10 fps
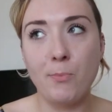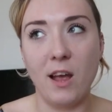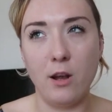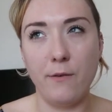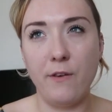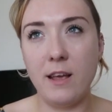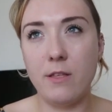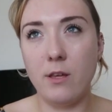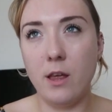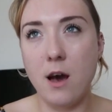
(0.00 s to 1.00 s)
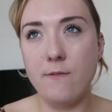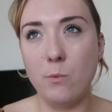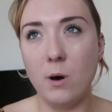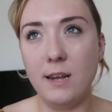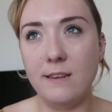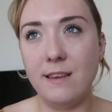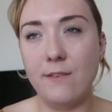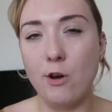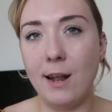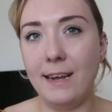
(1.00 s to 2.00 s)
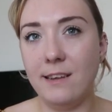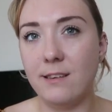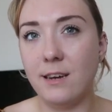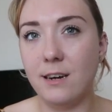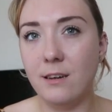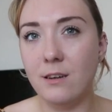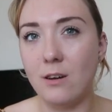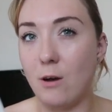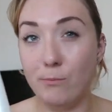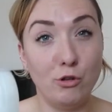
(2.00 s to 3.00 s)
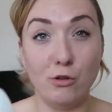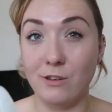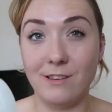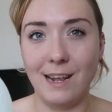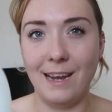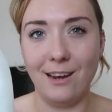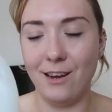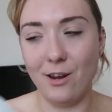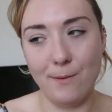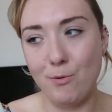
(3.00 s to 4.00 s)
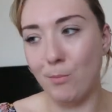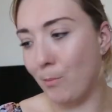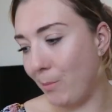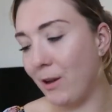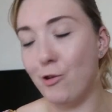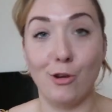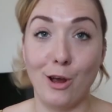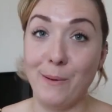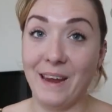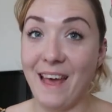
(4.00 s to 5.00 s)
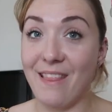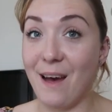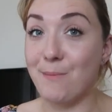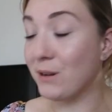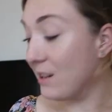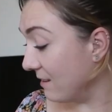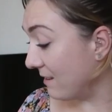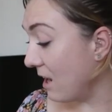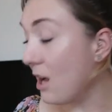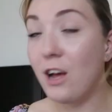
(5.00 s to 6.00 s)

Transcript: And I think the other one is either a litre. I'm sure it's a litre and I probably should go and get that because